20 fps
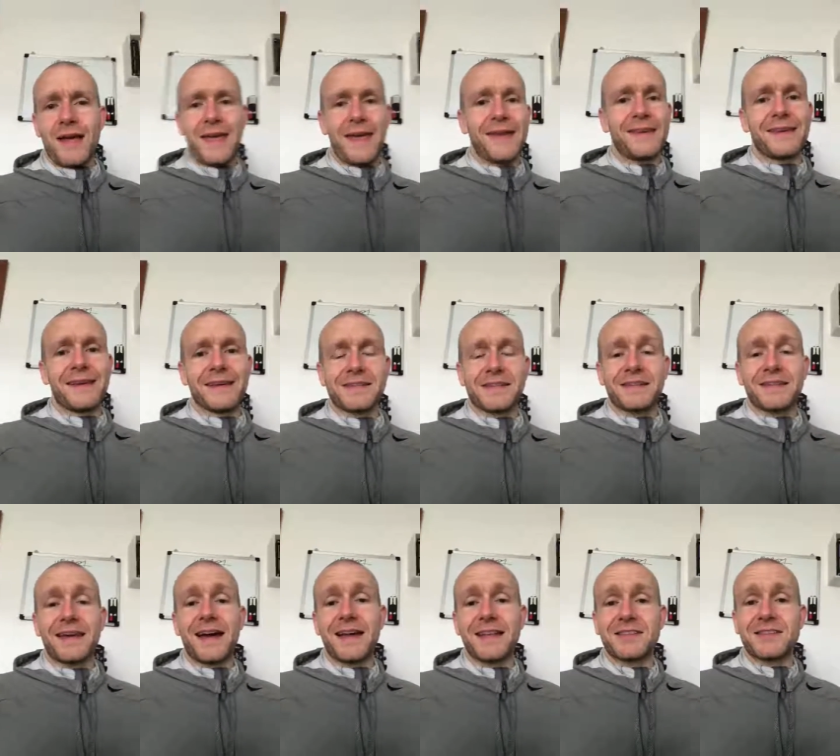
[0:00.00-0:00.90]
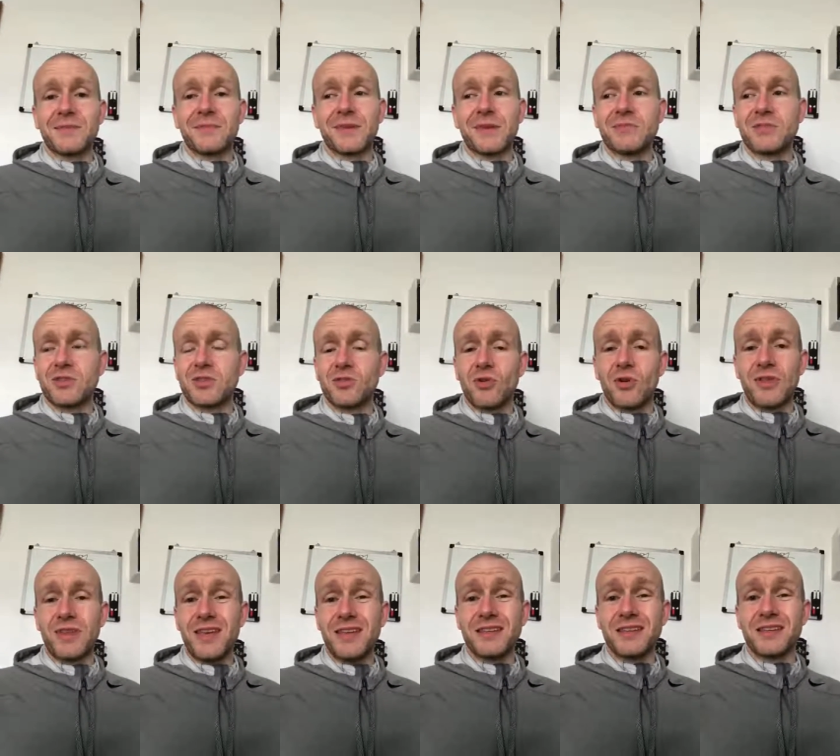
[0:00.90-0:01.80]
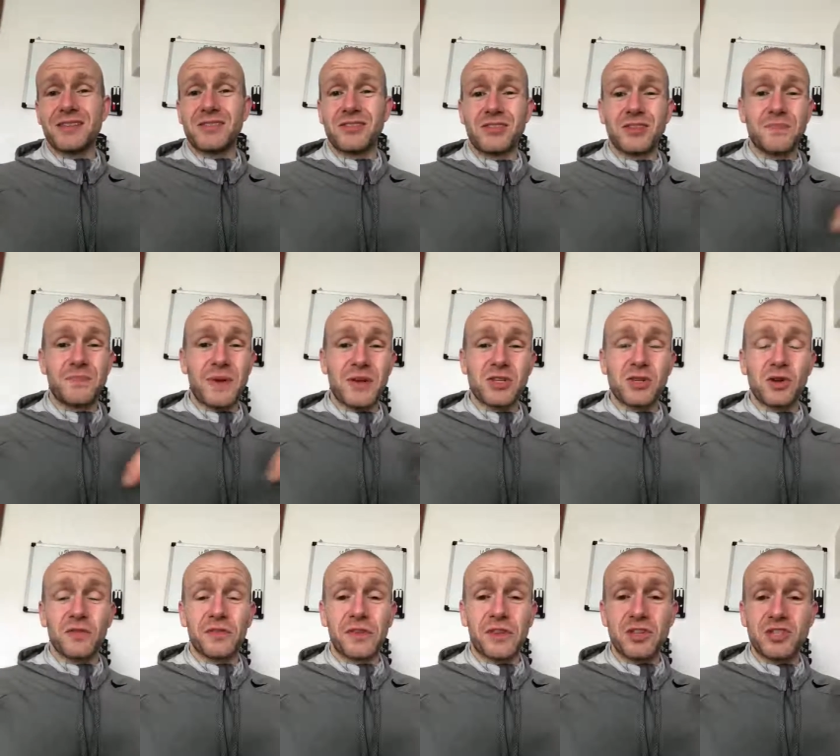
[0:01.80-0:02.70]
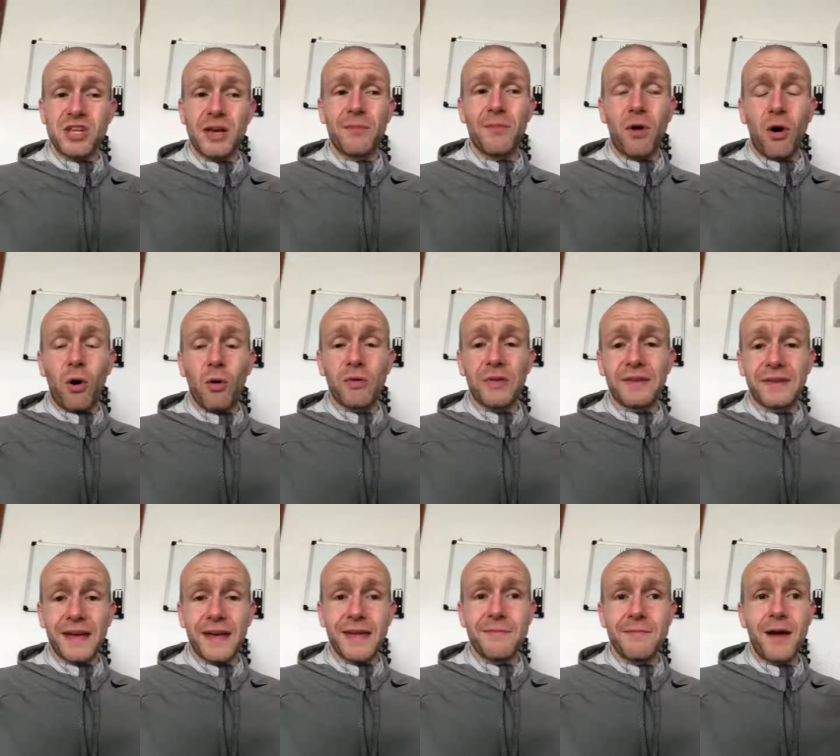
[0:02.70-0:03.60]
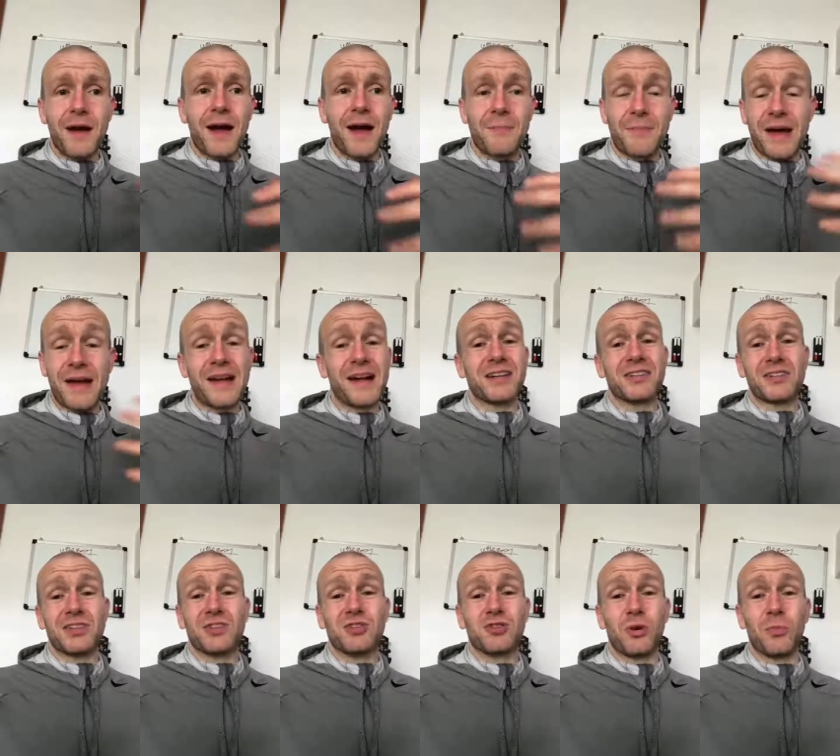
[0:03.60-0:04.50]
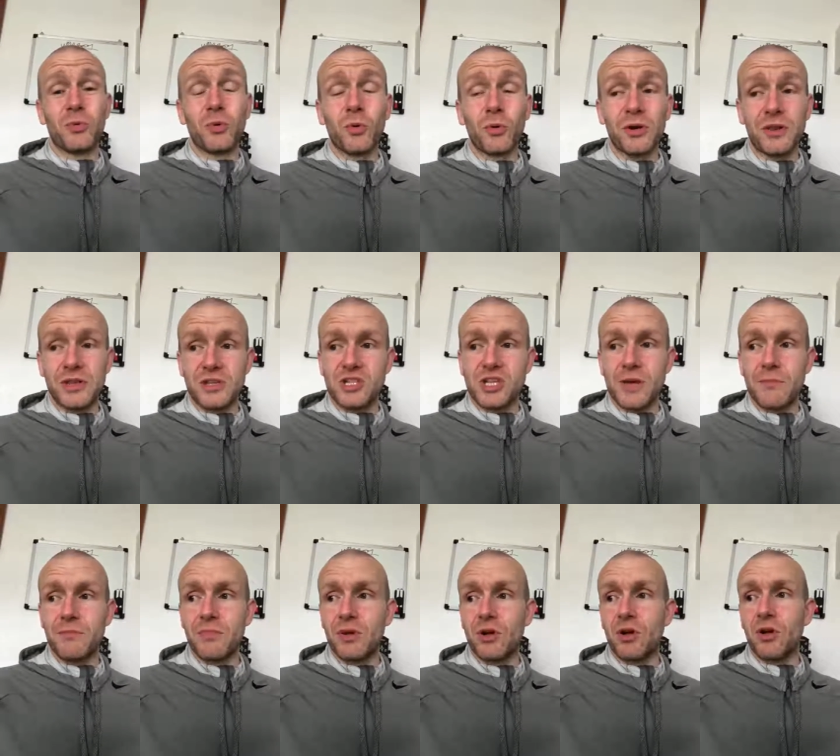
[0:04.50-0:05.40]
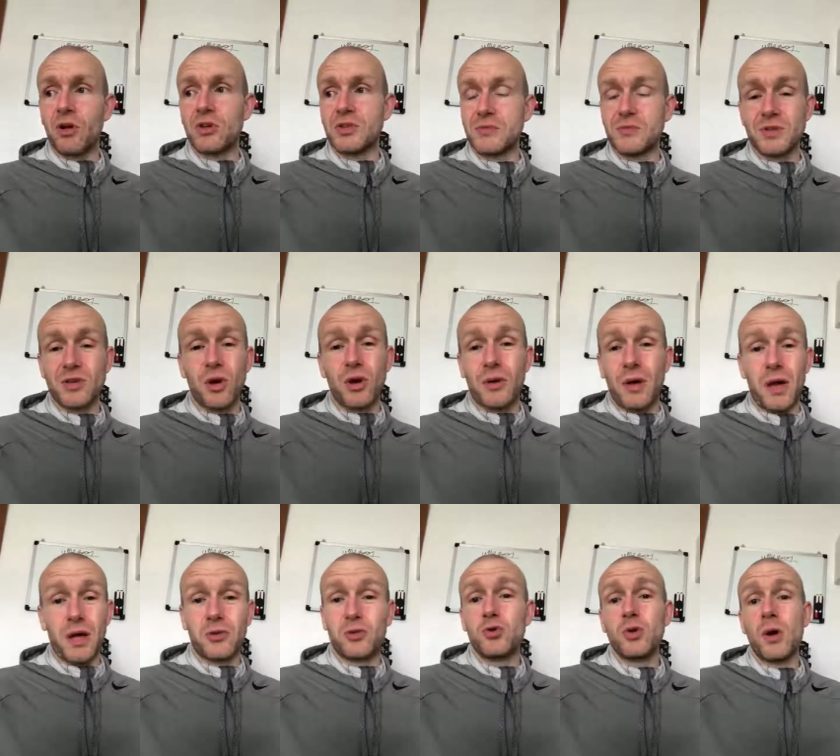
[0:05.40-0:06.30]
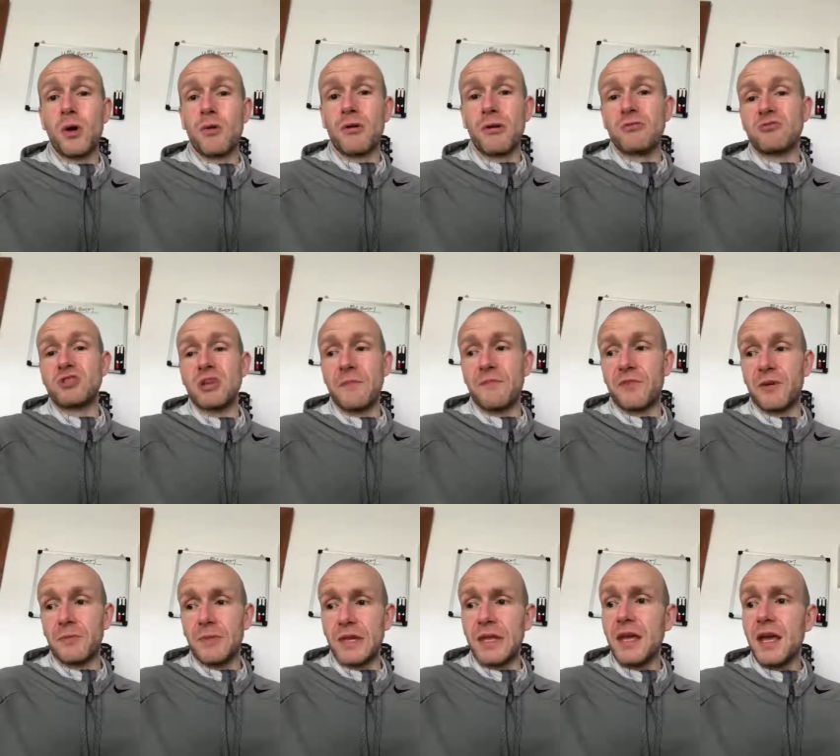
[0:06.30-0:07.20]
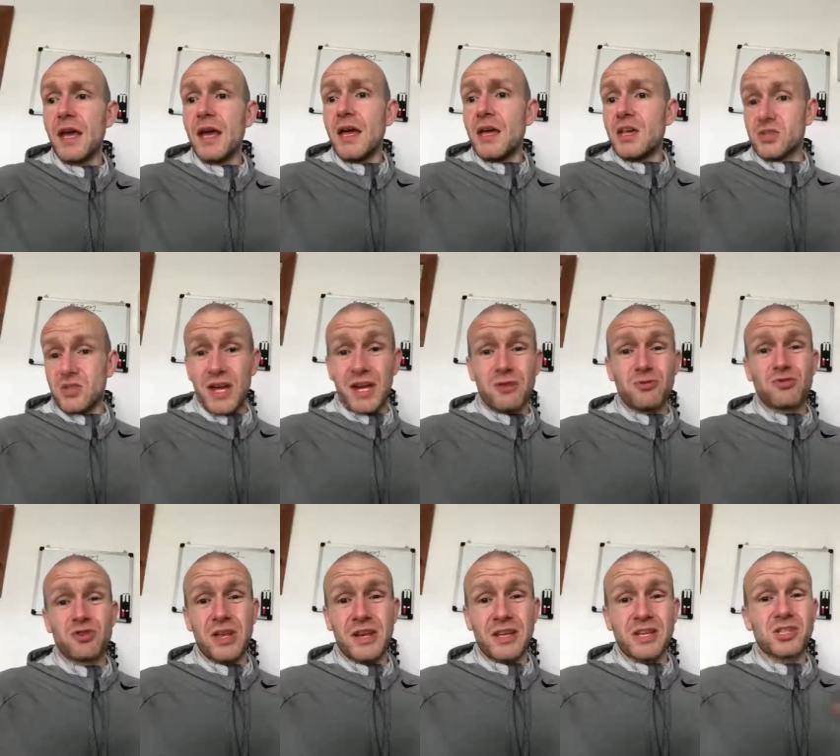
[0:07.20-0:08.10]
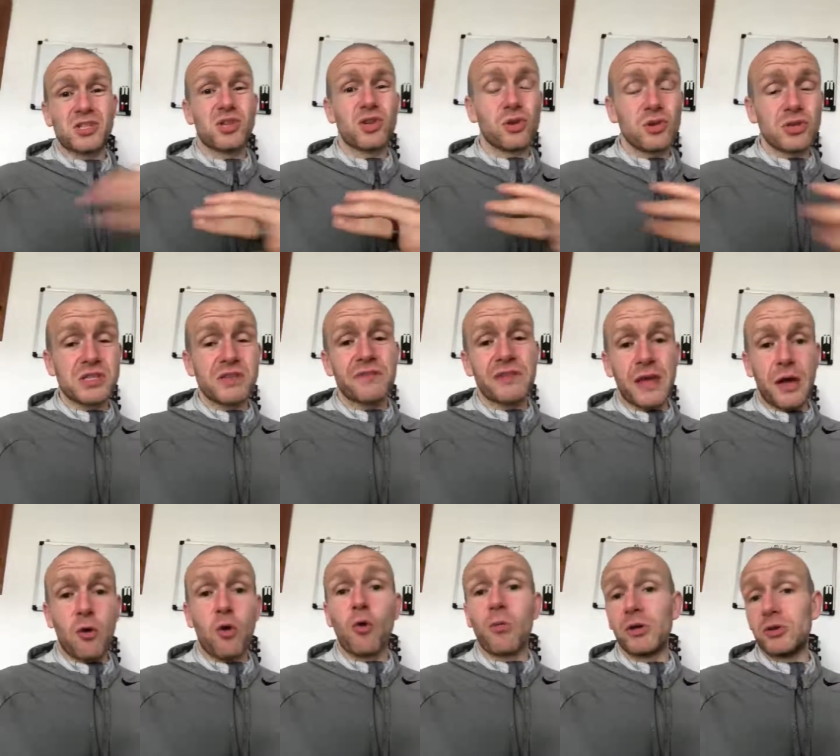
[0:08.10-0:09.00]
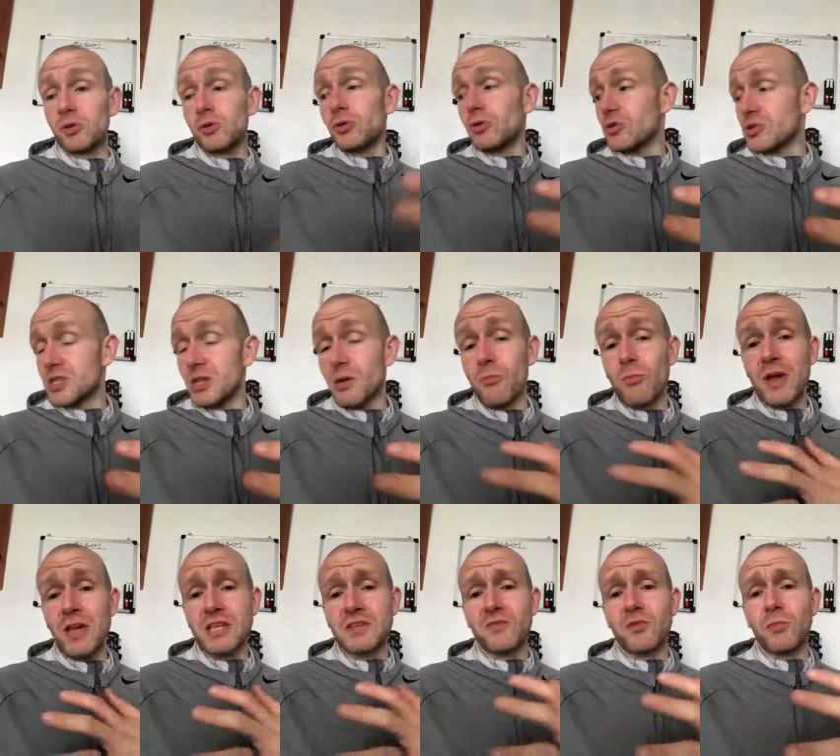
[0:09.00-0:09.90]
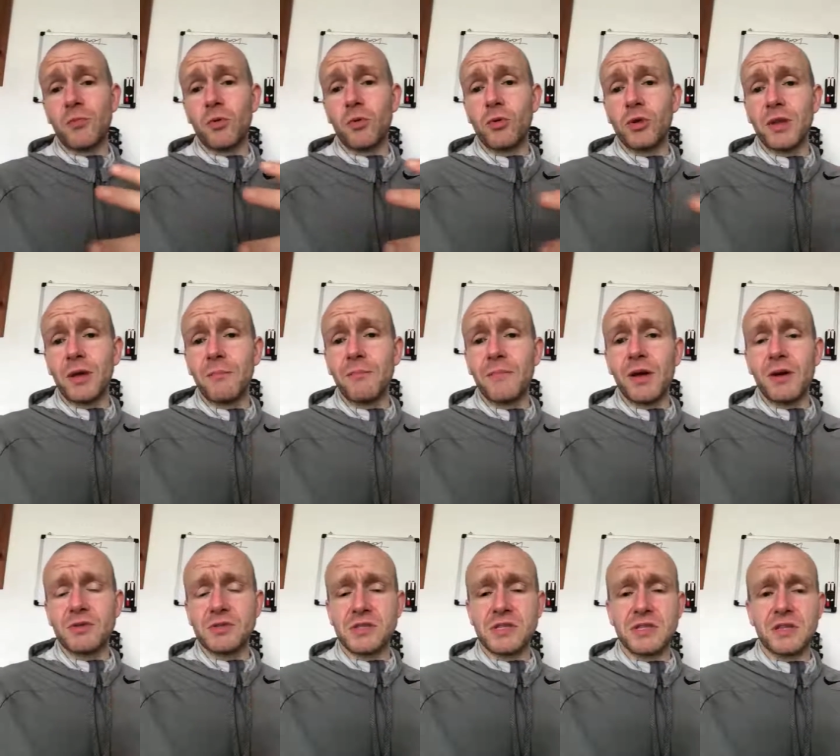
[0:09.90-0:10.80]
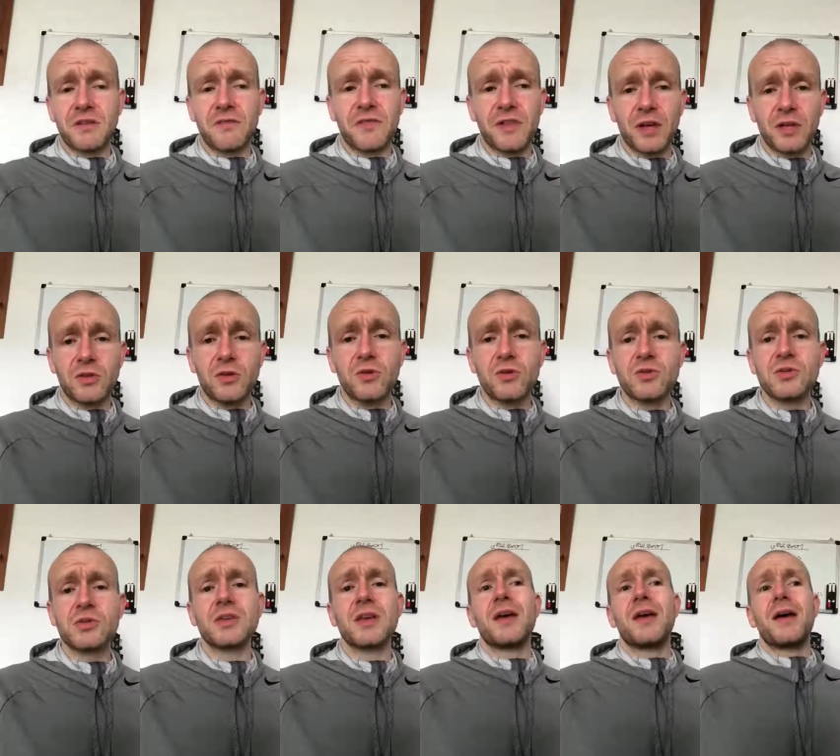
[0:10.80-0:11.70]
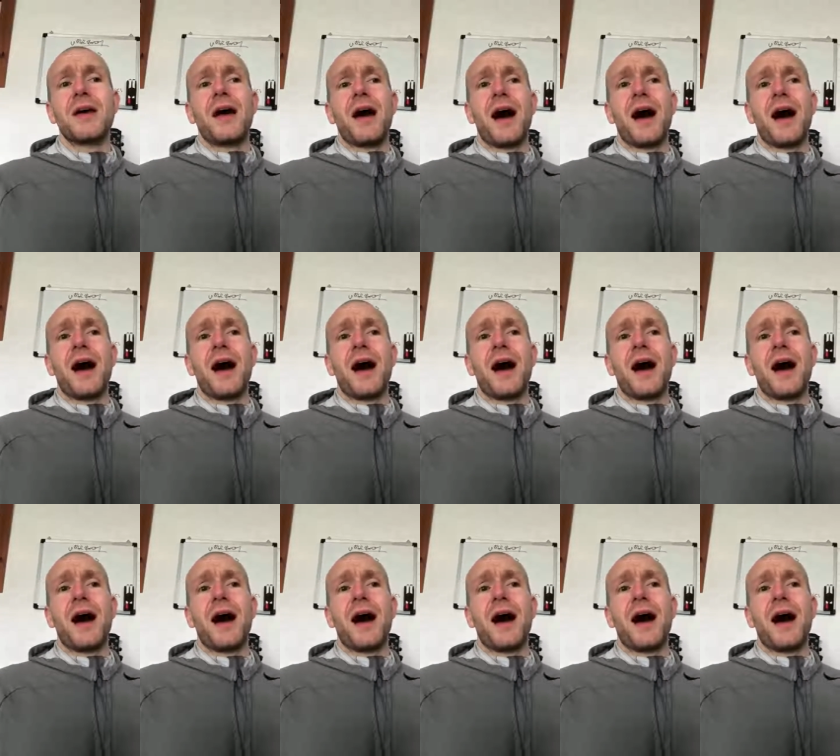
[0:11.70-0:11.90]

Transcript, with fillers: I get it as a dad, sometimes it's not the easiest to just piss off to the gym all the time. Um, I actually stopped going to the gym because it was a, a two hour round trip for me. So I now train exclusively at home. I do use some weights, I've got my own dumbbells and stuff that I use.